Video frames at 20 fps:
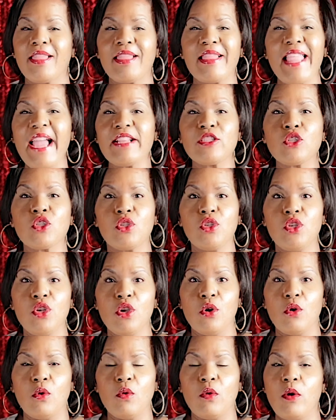That's
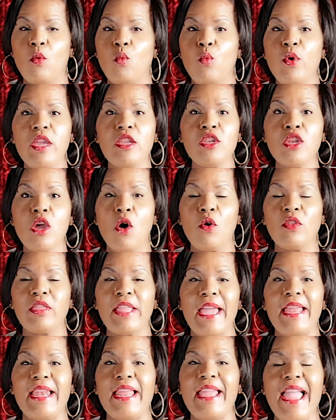new. We know
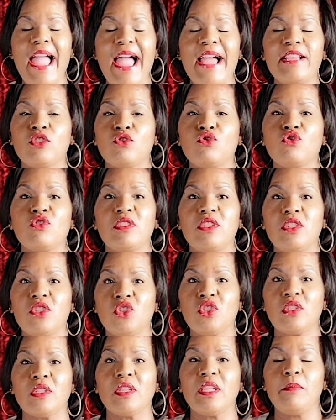that it hasn't
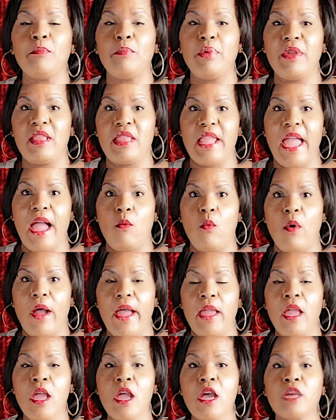traditionally been that
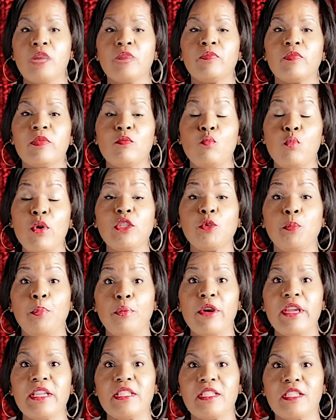way, which
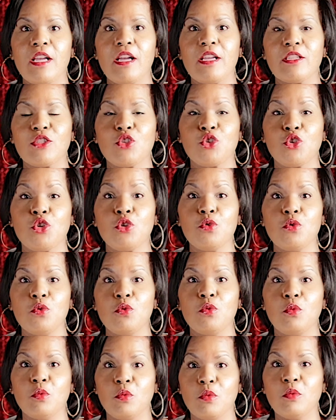brings us
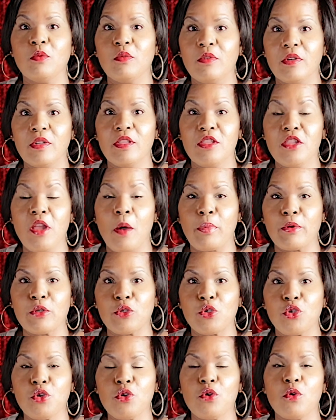to number
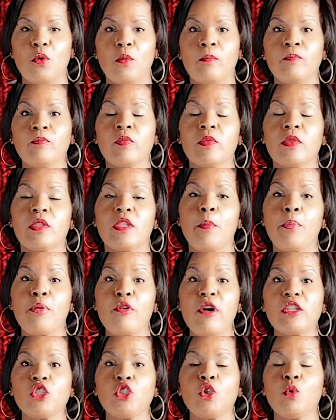two, the
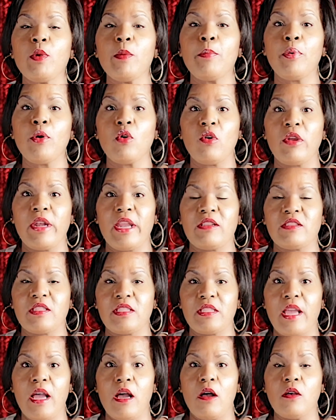pressure we put on
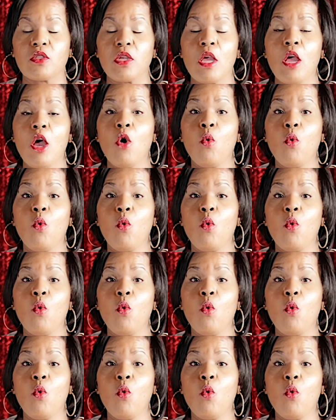ourselves.